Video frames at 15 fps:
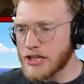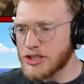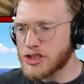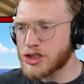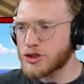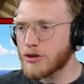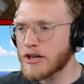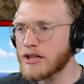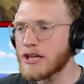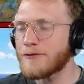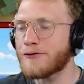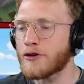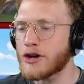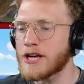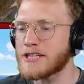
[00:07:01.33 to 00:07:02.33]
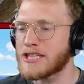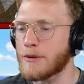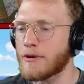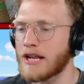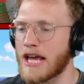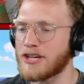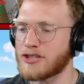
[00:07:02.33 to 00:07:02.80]
strictly for
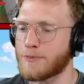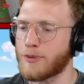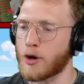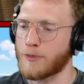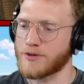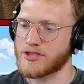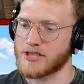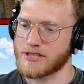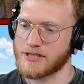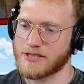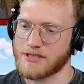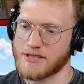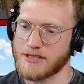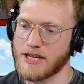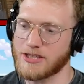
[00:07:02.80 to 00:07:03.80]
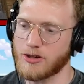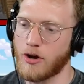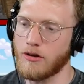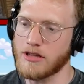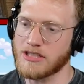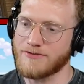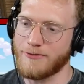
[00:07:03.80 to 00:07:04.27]
intimidation purposes. That's
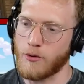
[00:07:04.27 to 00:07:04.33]
all it's